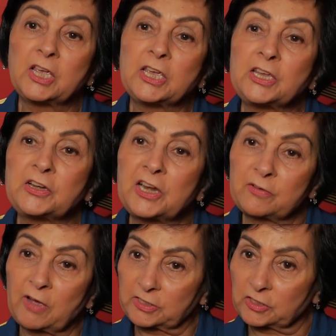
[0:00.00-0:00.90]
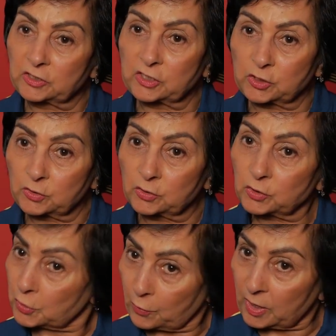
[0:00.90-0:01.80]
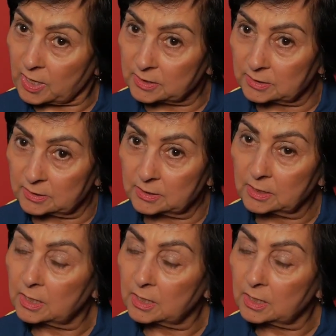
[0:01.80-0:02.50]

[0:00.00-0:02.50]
He really wanted to show us.